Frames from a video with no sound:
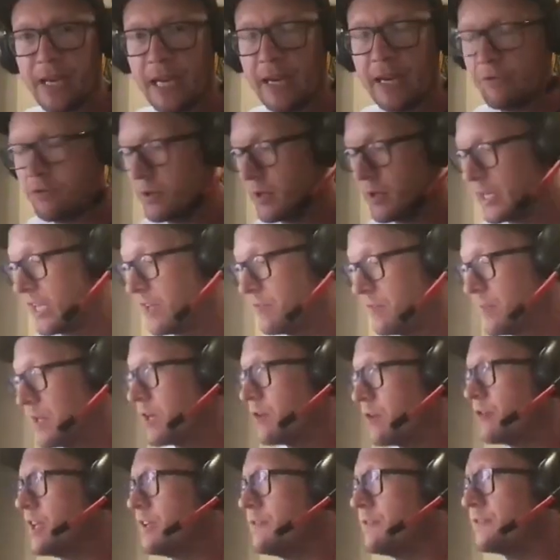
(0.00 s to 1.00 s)
Everyone gave me
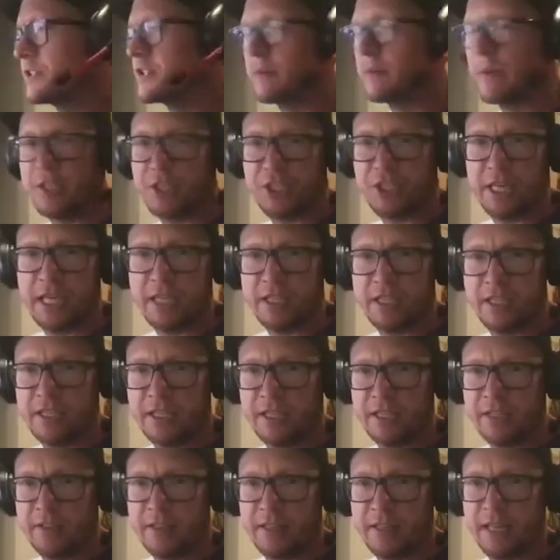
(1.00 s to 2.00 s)
grief, so I changed
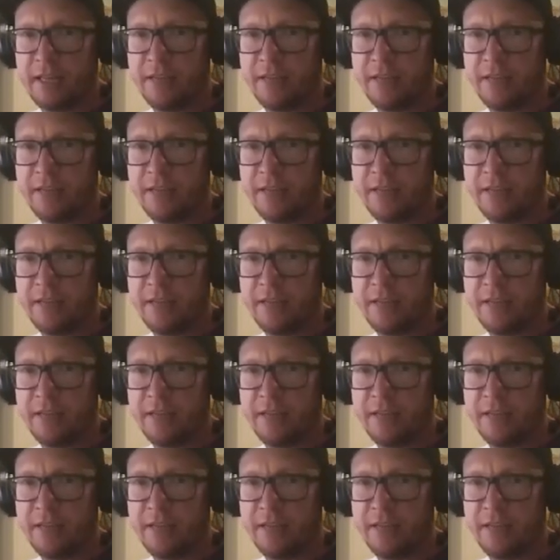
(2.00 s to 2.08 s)
it.